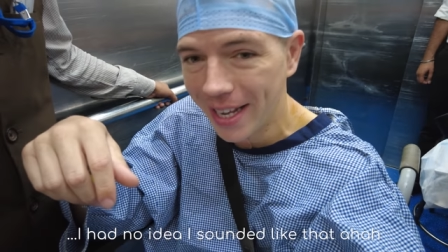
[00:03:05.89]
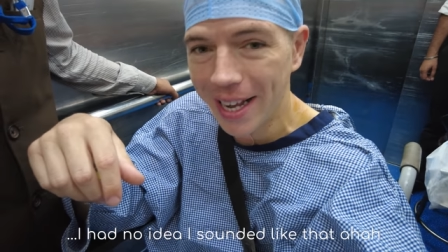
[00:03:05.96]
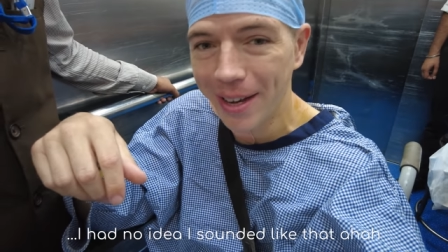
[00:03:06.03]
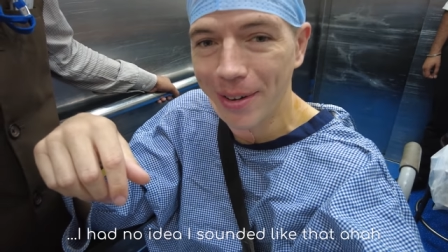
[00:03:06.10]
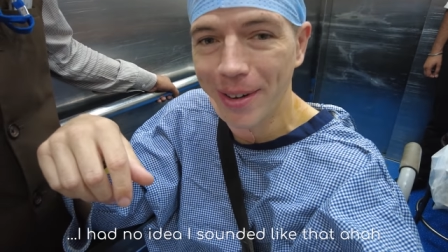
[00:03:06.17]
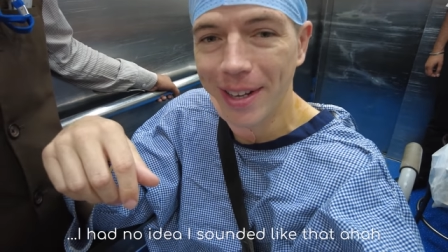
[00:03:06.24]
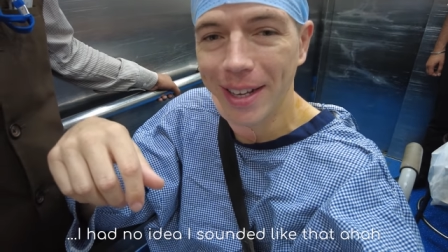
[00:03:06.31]

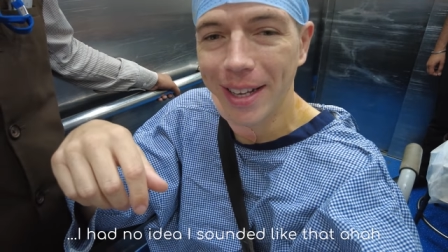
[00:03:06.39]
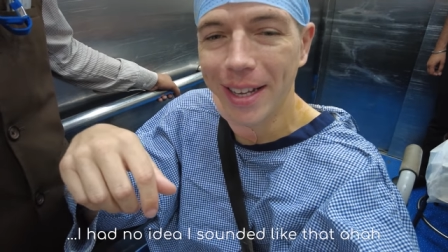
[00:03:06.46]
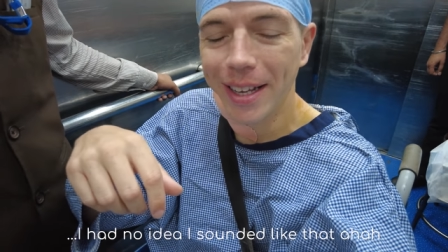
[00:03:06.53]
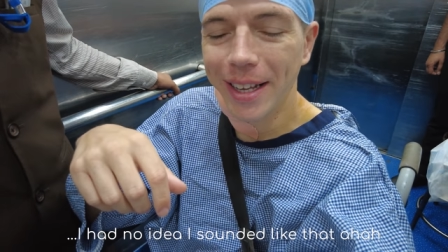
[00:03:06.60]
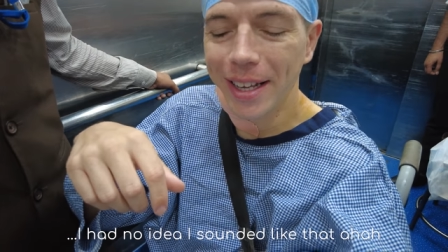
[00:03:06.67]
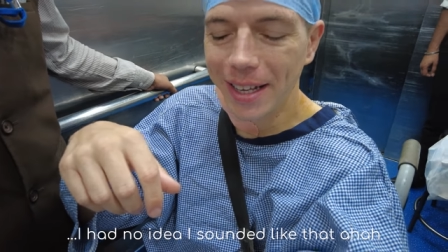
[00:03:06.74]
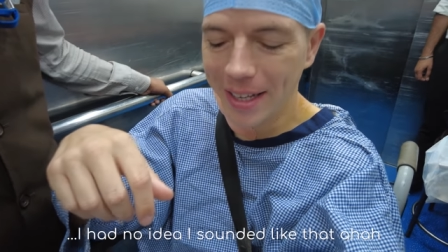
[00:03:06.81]
now,
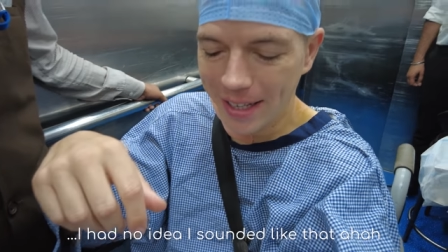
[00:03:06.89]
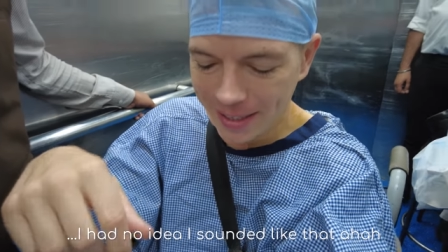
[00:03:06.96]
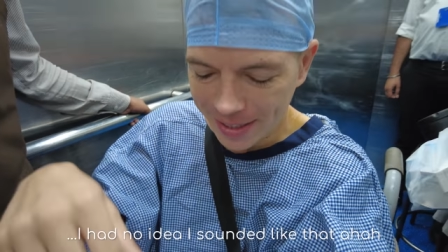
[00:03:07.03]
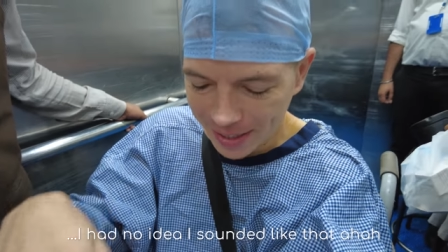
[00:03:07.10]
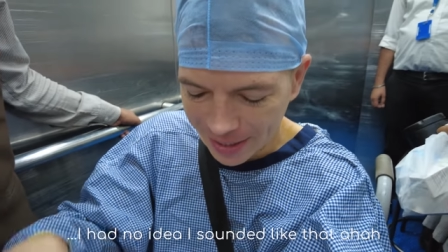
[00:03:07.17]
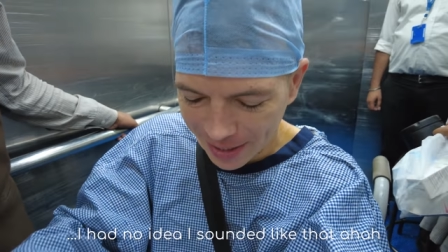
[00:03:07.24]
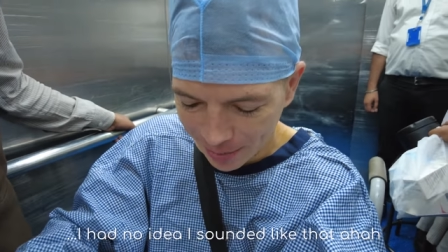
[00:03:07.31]

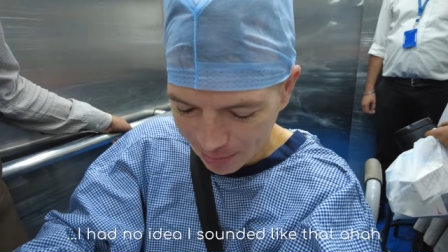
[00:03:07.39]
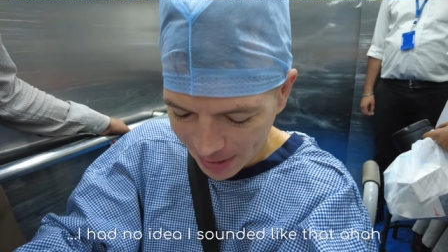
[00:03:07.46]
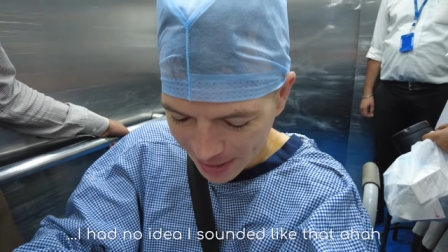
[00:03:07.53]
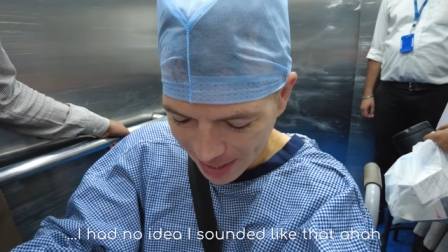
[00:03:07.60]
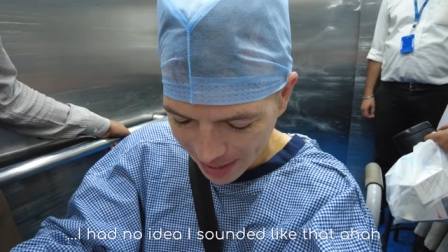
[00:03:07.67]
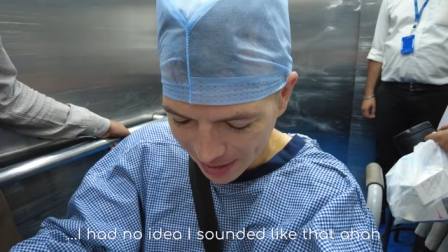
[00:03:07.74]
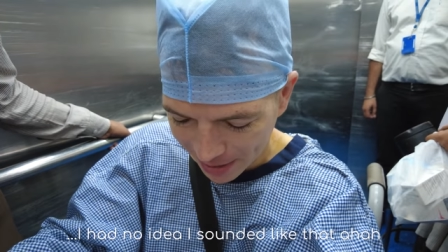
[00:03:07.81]
he's taking me
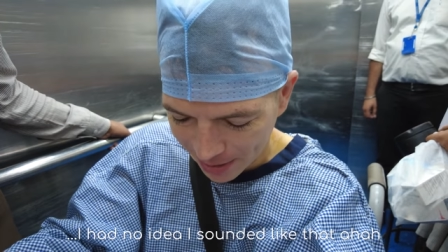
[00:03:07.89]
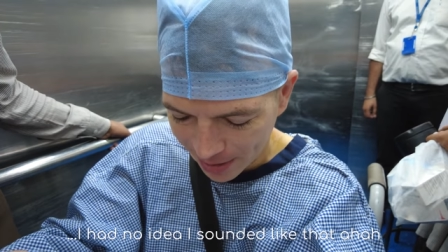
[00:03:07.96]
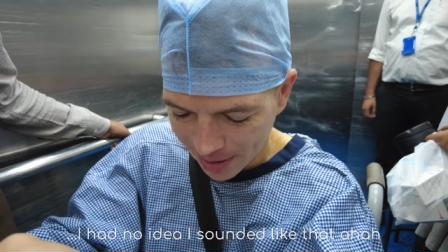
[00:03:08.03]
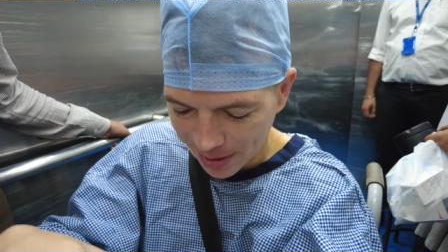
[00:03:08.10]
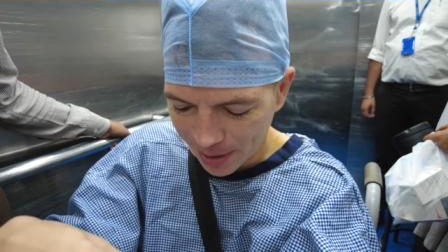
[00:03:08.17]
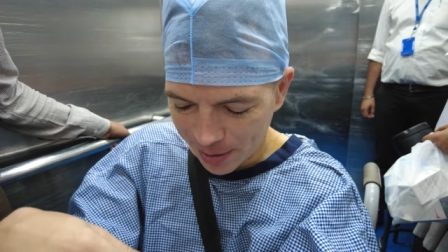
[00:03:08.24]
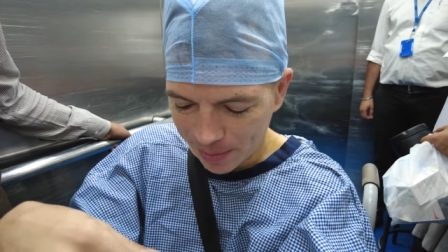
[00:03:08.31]
down to
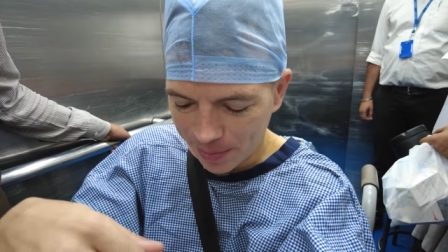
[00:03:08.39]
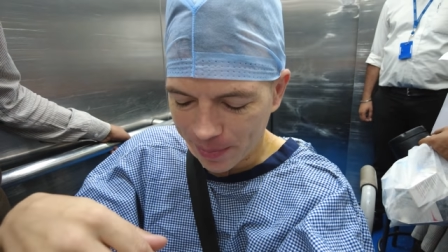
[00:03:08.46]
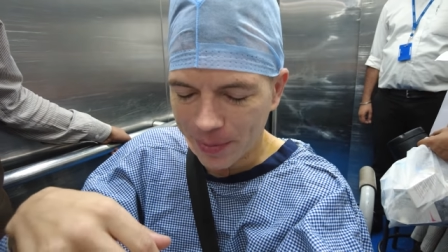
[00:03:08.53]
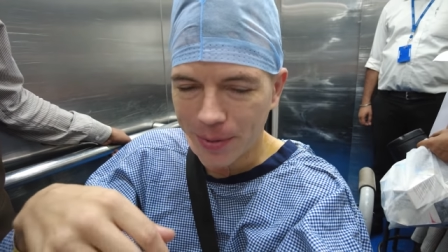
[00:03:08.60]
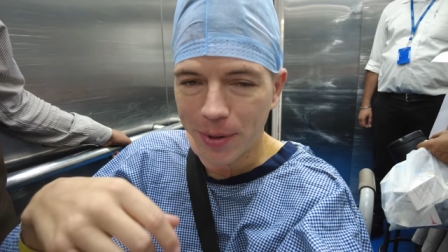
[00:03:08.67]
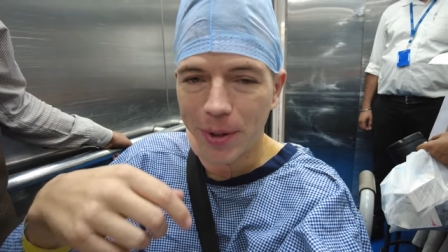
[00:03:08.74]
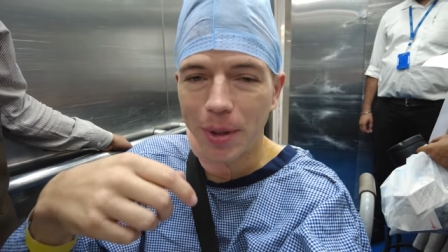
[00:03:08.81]

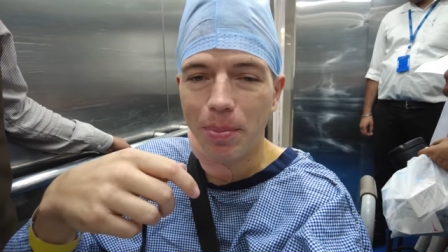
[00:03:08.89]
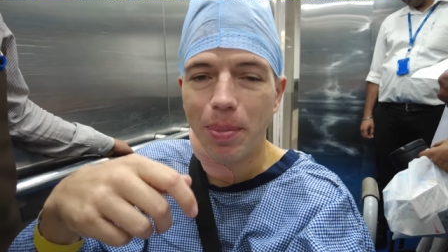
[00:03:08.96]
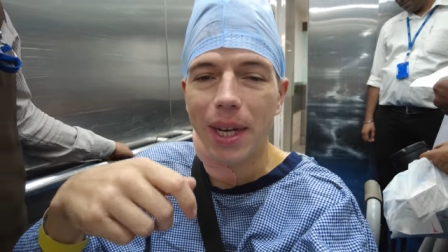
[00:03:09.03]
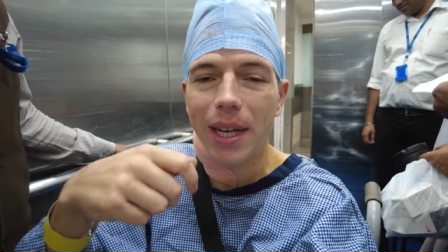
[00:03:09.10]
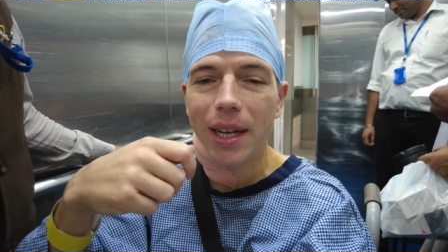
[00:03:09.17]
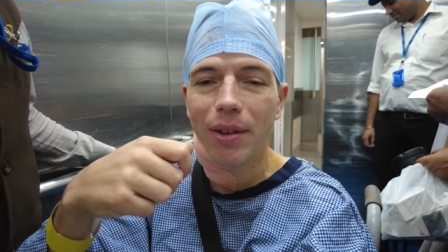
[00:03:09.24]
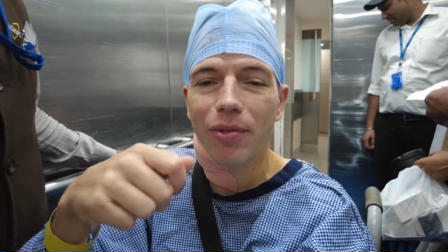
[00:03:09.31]
the, to the
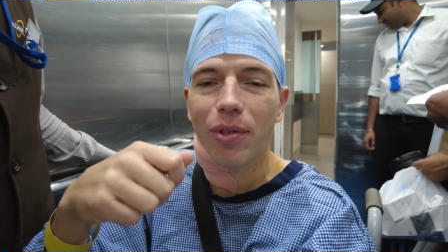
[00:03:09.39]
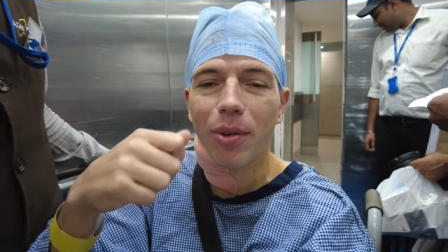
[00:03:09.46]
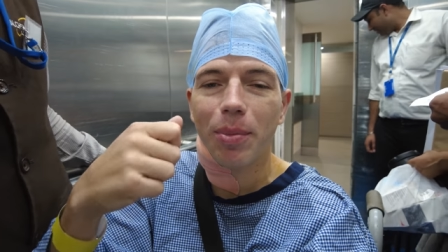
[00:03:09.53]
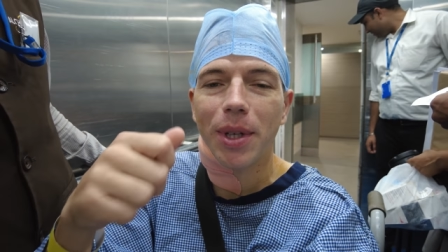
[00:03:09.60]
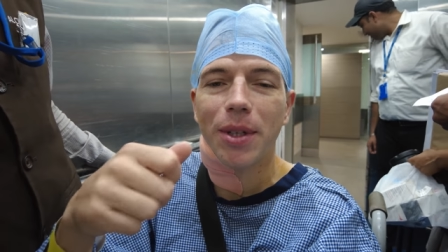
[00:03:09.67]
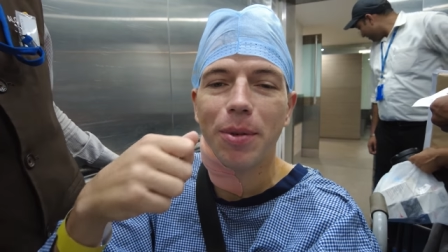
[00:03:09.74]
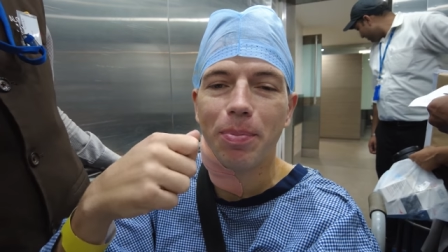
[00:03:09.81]
billing for
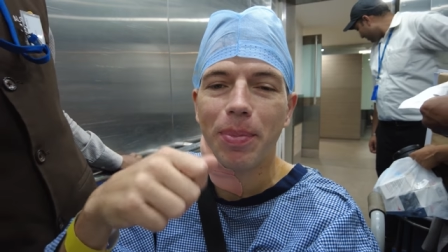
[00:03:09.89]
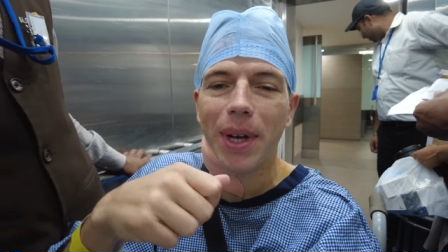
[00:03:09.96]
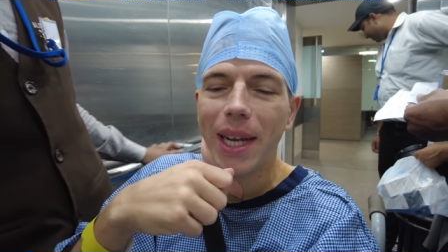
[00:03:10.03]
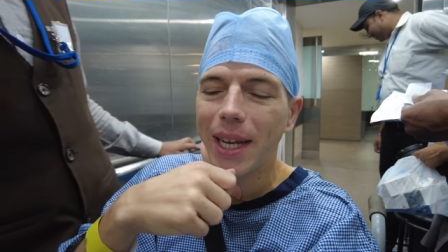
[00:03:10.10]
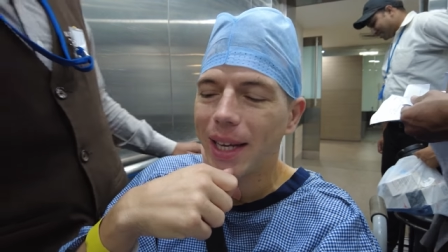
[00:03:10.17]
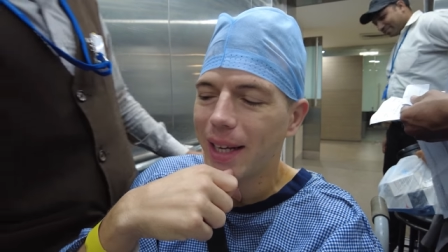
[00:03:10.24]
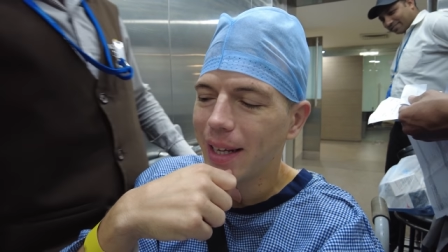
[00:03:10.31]
me to
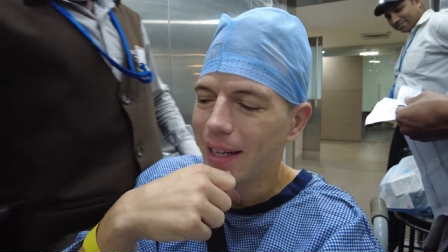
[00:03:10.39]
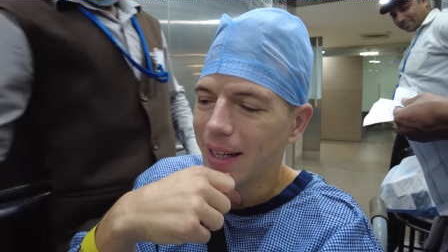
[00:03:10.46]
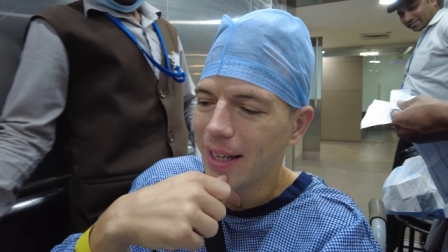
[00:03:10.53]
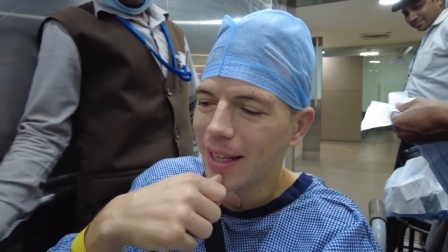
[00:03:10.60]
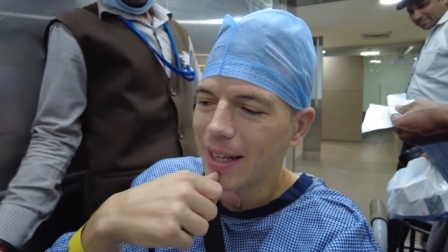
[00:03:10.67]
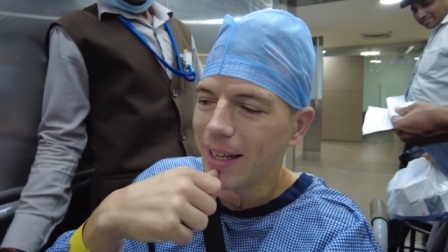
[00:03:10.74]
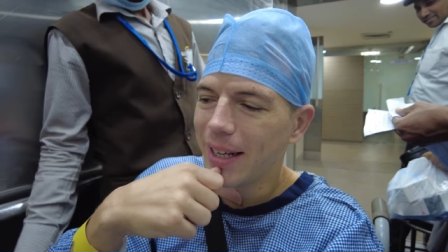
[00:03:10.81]
pay
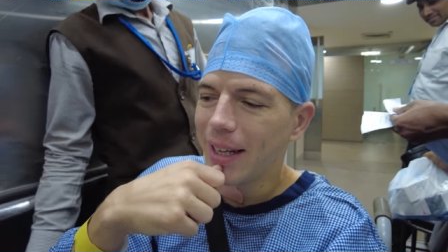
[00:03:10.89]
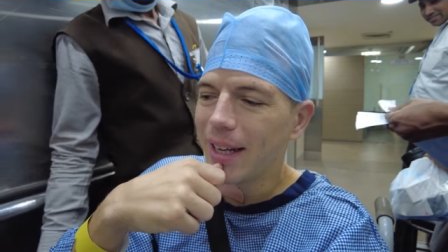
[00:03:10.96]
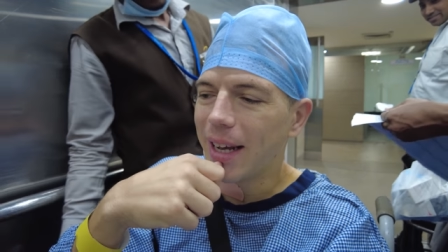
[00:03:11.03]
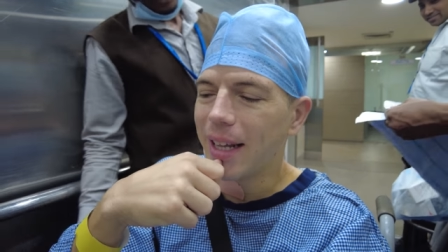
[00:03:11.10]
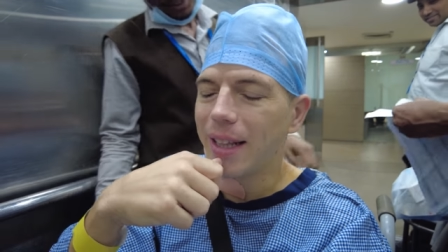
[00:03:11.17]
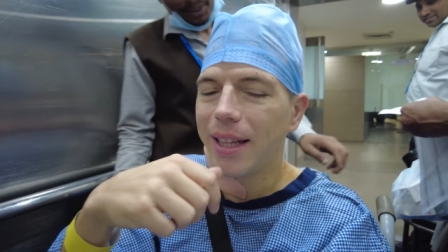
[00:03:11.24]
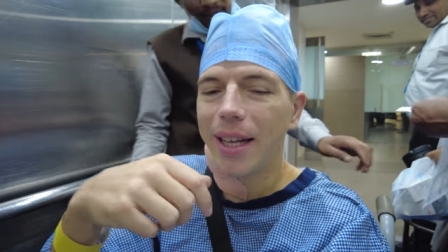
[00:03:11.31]

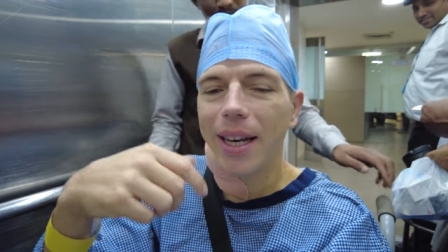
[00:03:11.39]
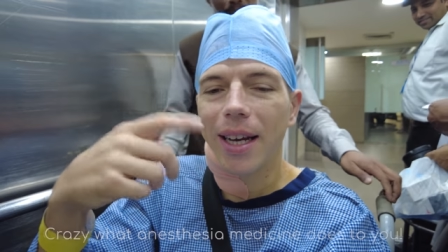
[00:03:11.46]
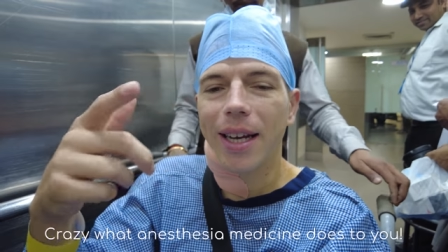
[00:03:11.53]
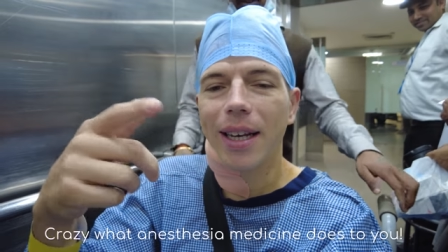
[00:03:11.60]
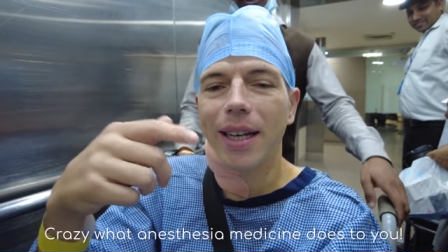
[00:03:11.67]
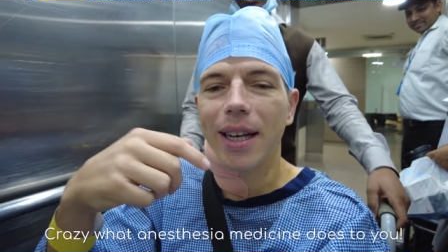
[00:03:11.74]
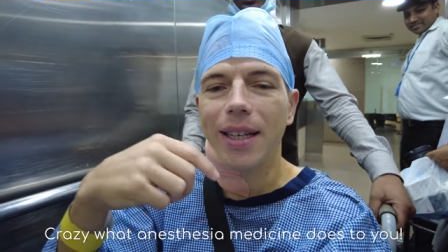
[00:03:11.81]
and then
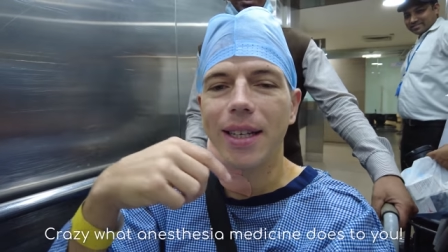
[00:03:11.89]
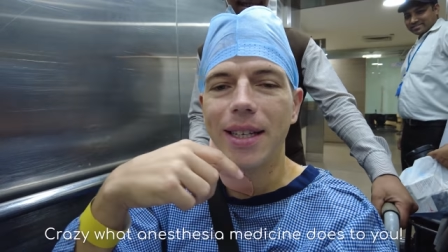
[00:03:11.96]
I can get